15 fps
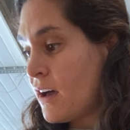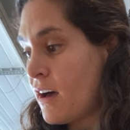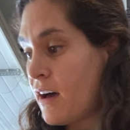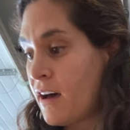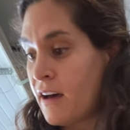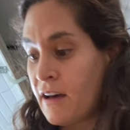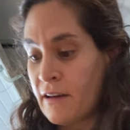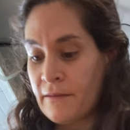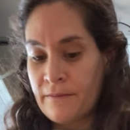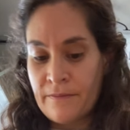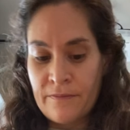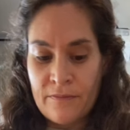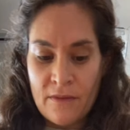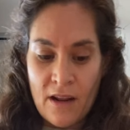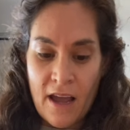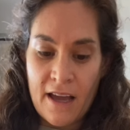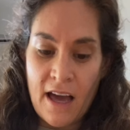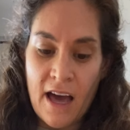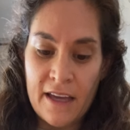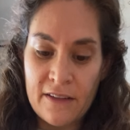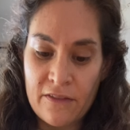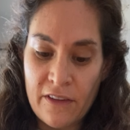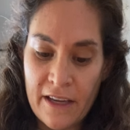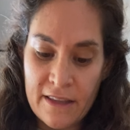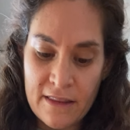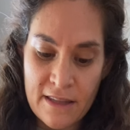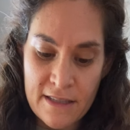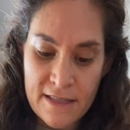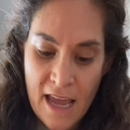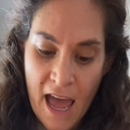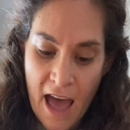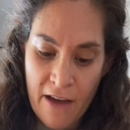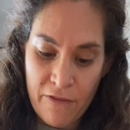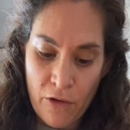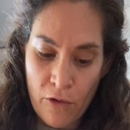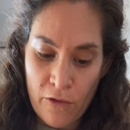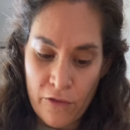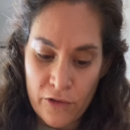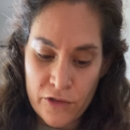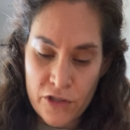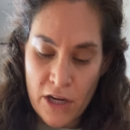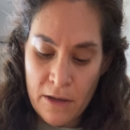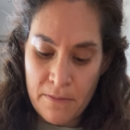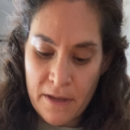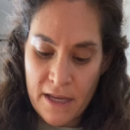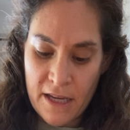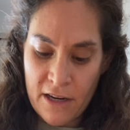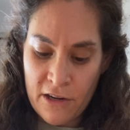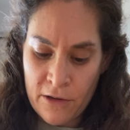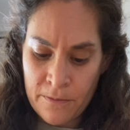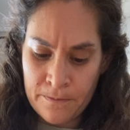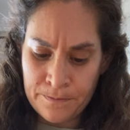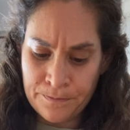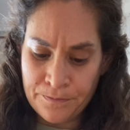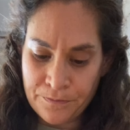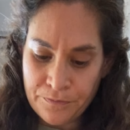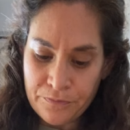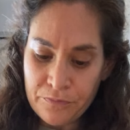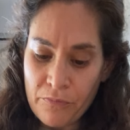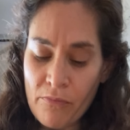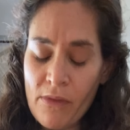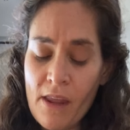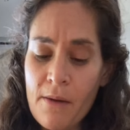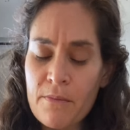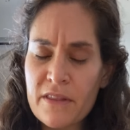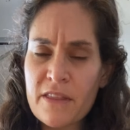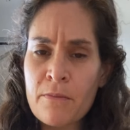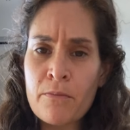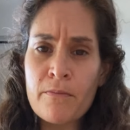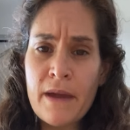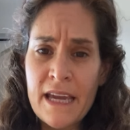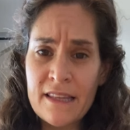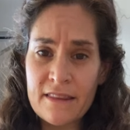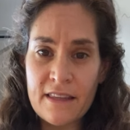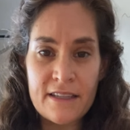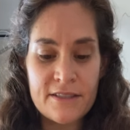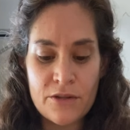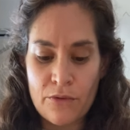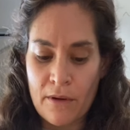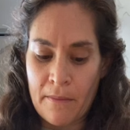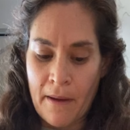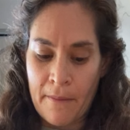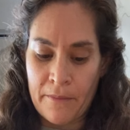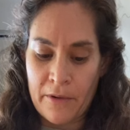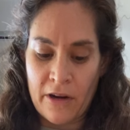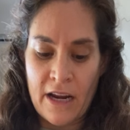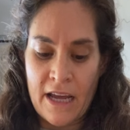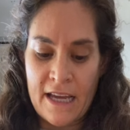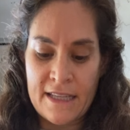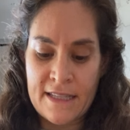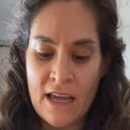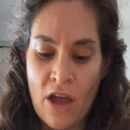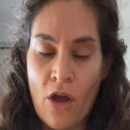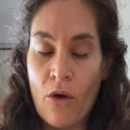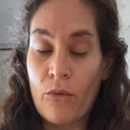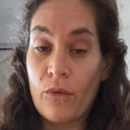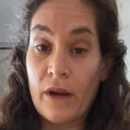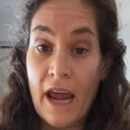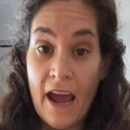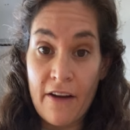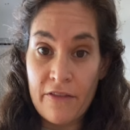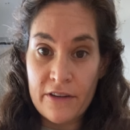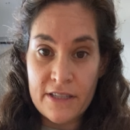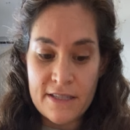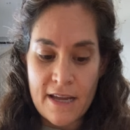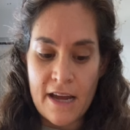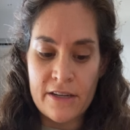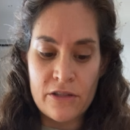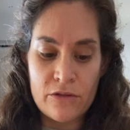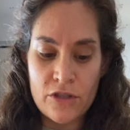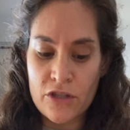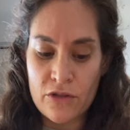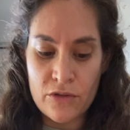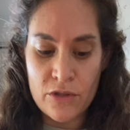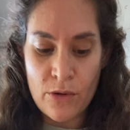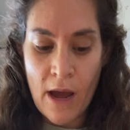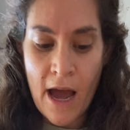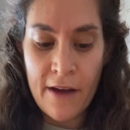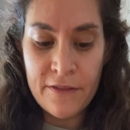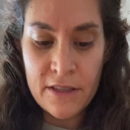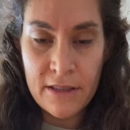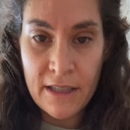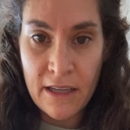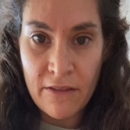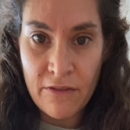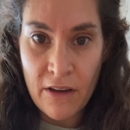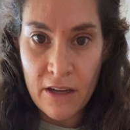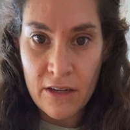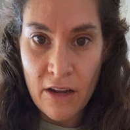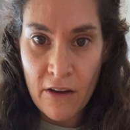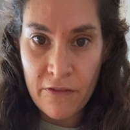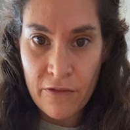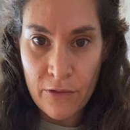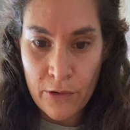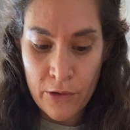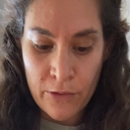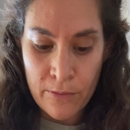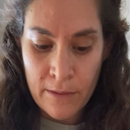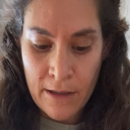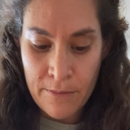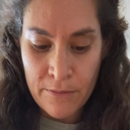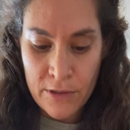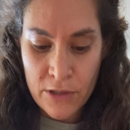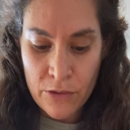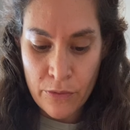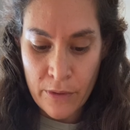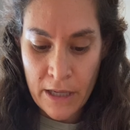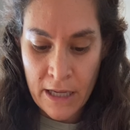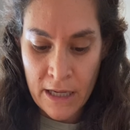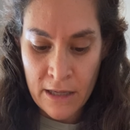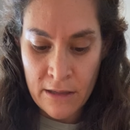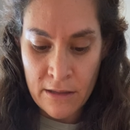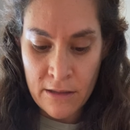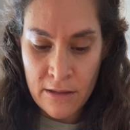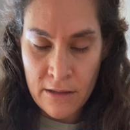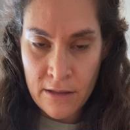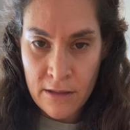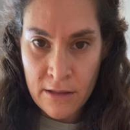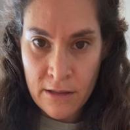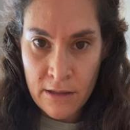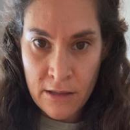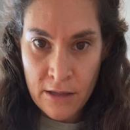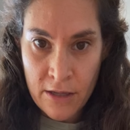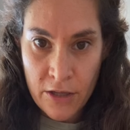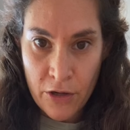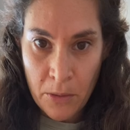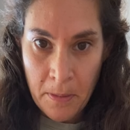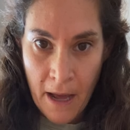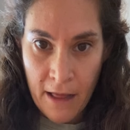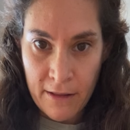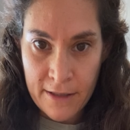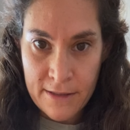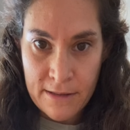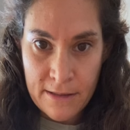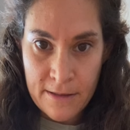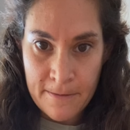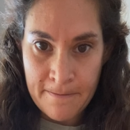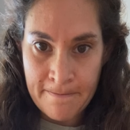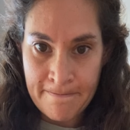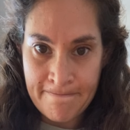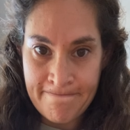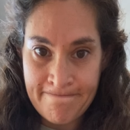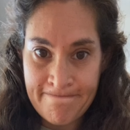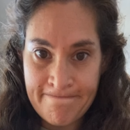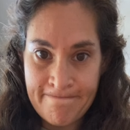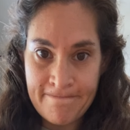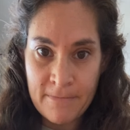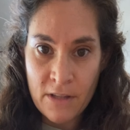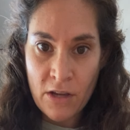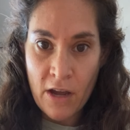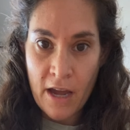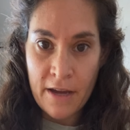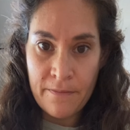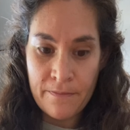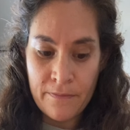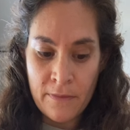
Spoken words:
I kind of like this half oval shape here. But the main thing to remember is whatever design you choose, you have to leave enough room in between your palettes, okay?